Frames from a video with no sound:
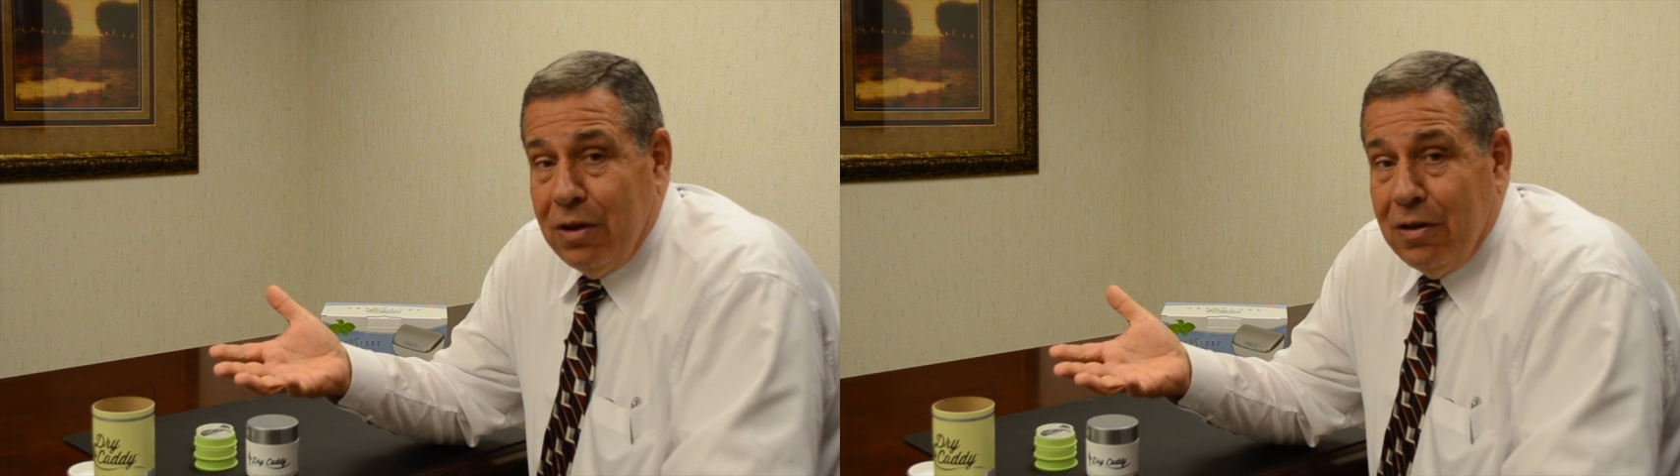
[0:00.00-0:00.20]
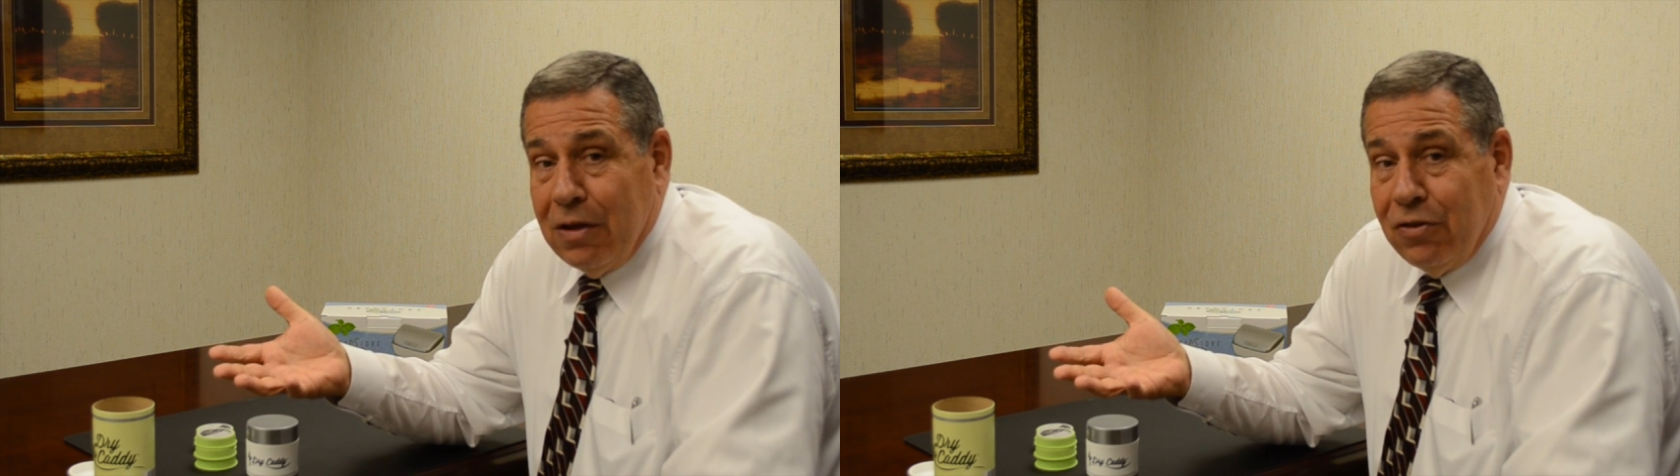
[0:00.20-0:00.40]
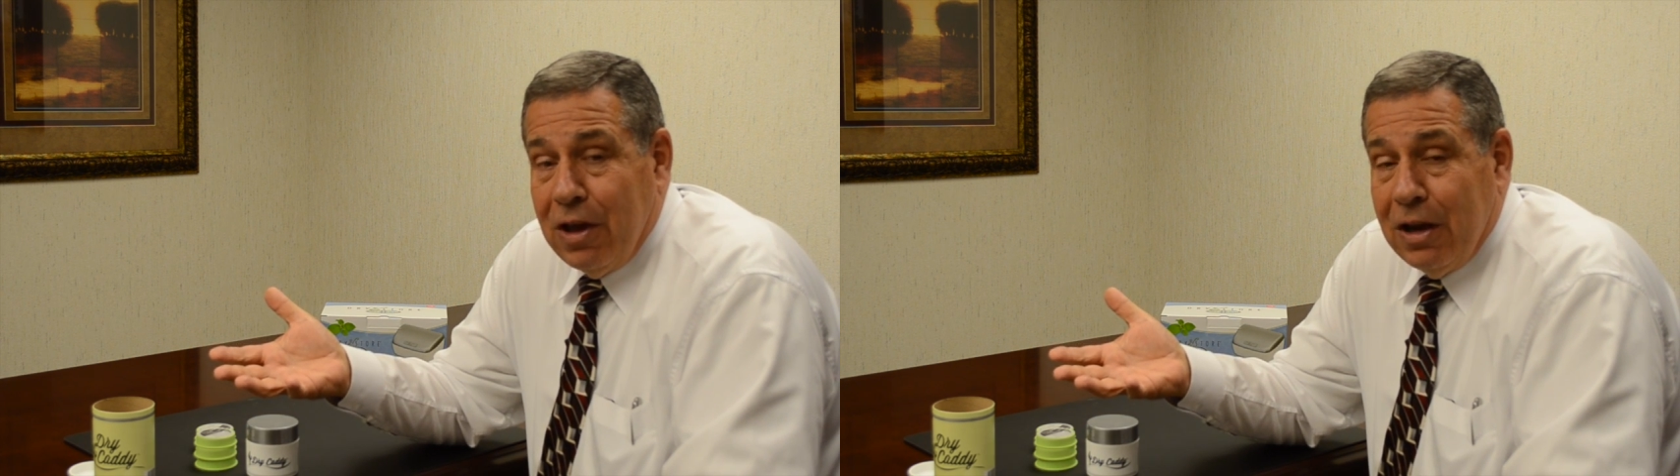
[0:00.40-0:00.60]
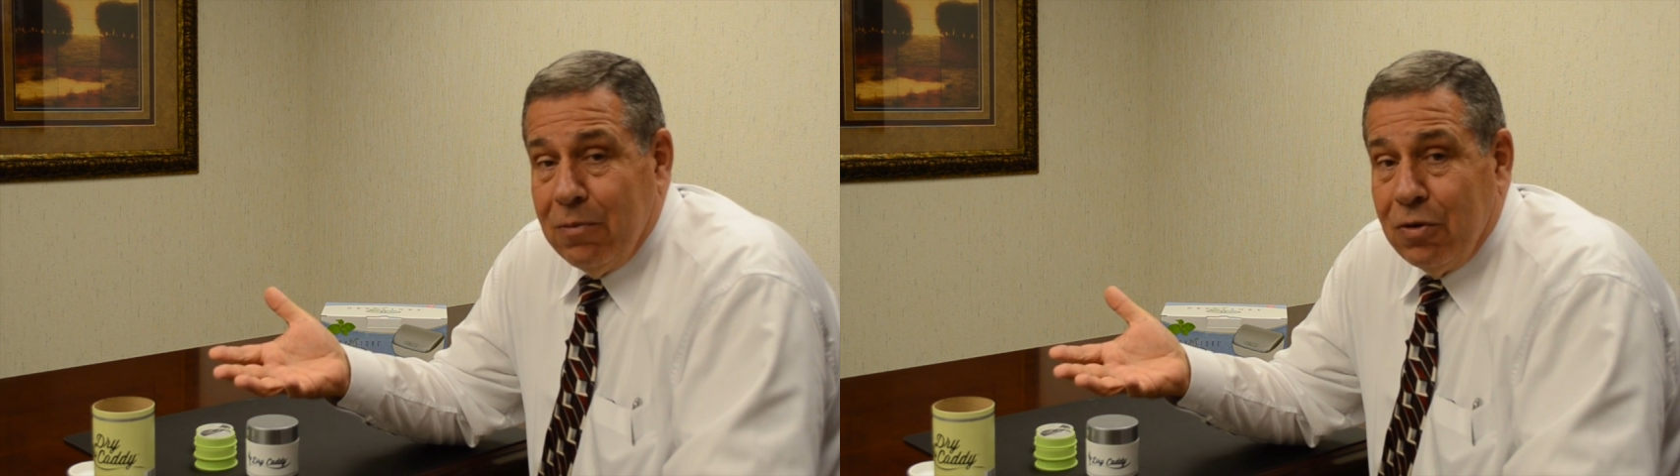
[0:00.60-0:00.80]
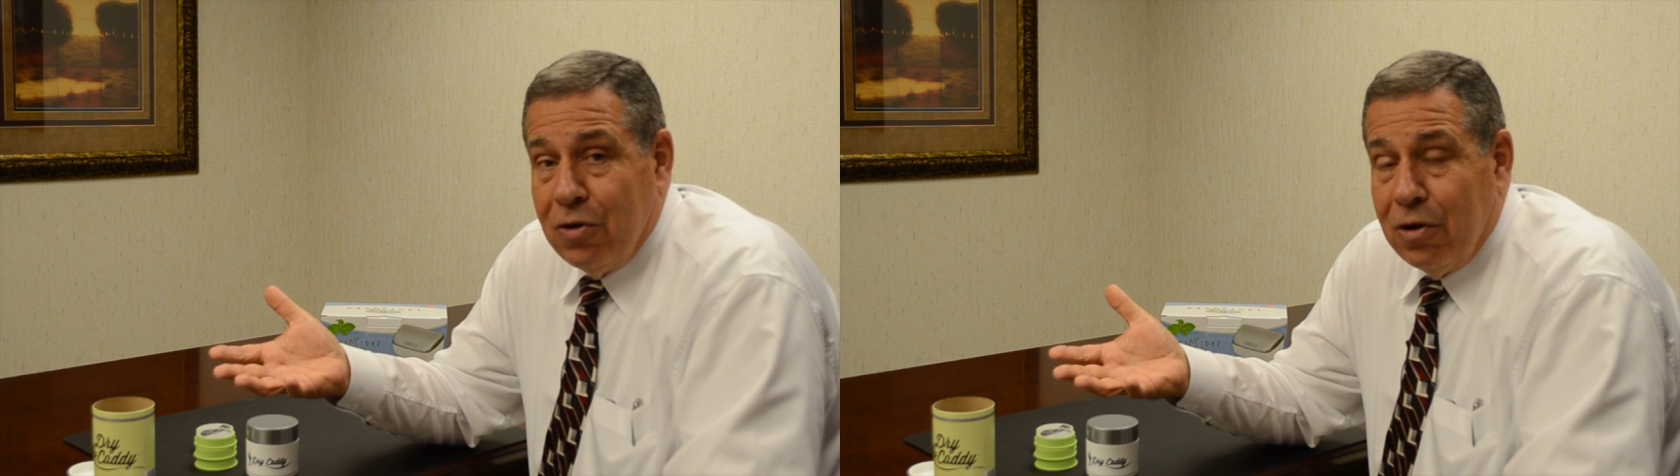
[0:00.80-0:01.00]
the
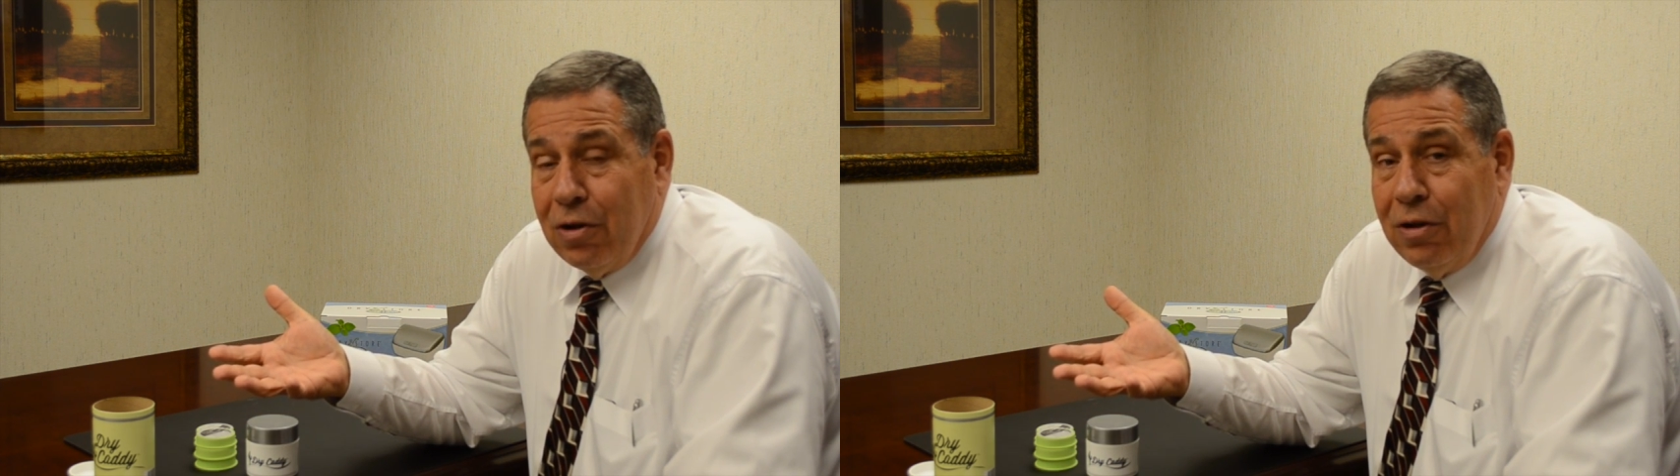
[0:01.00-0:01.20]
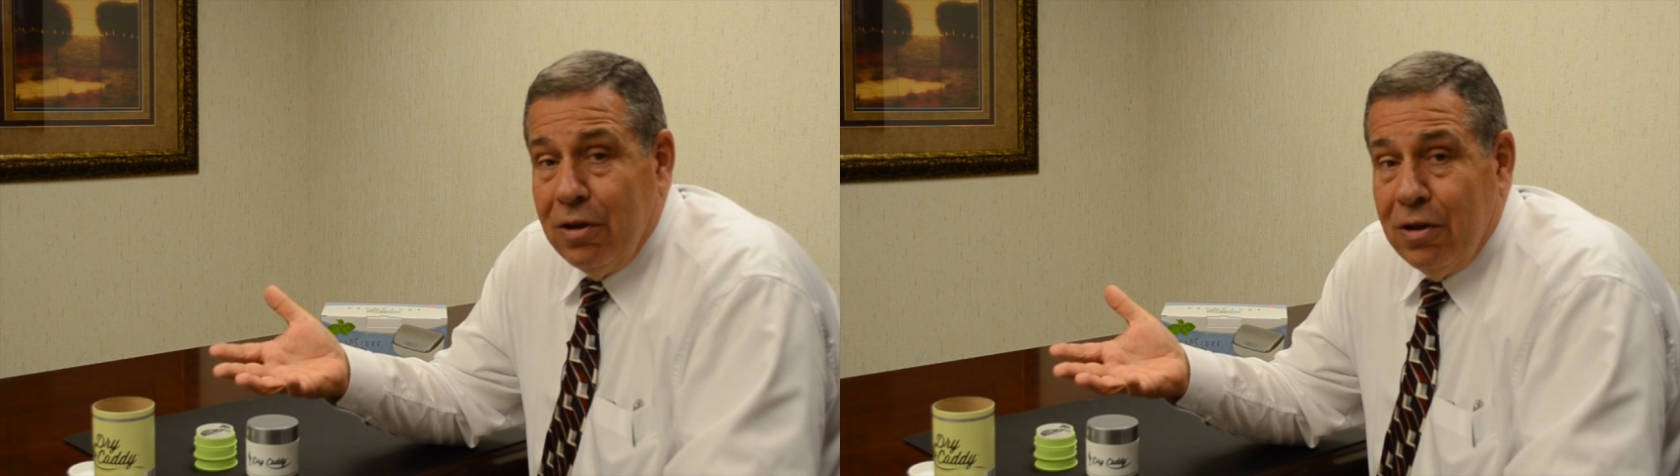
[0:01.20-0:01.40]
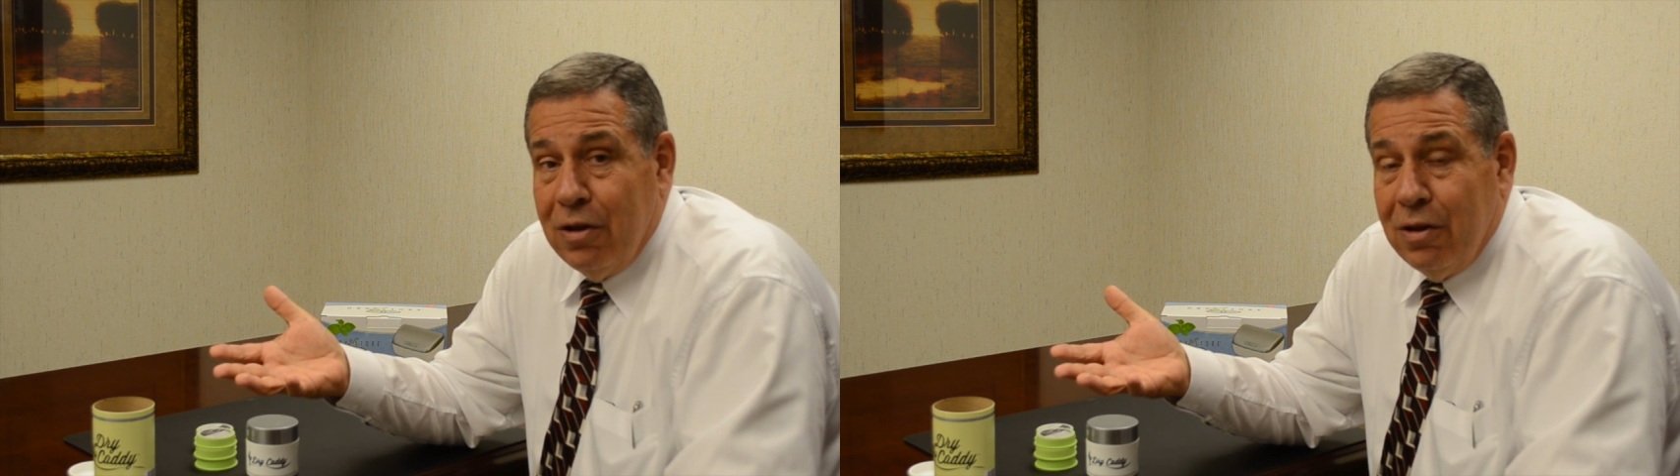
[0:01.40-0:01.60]
desiccating material